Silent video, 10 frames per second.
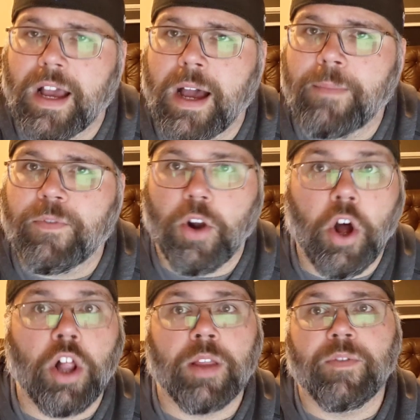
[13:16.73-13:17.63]
com for
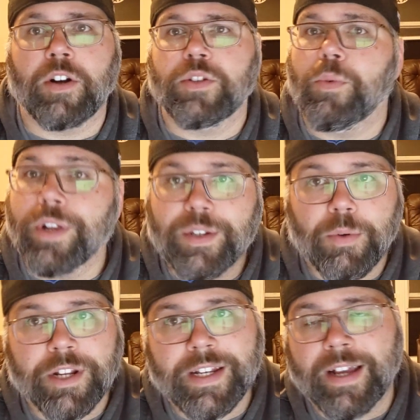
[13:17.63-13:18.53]
all of our twenty
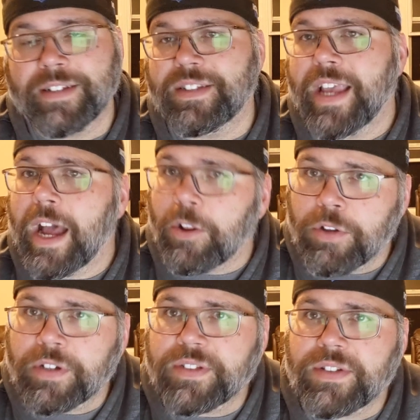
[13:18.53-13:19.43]
twenty Dynasty
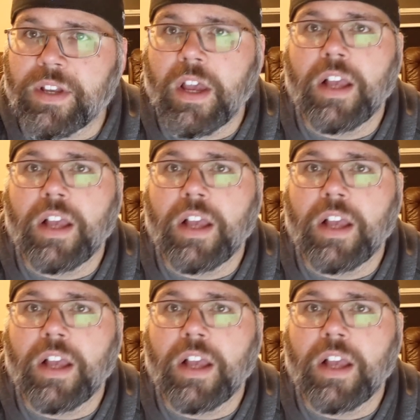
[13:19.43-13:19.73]
outlooks,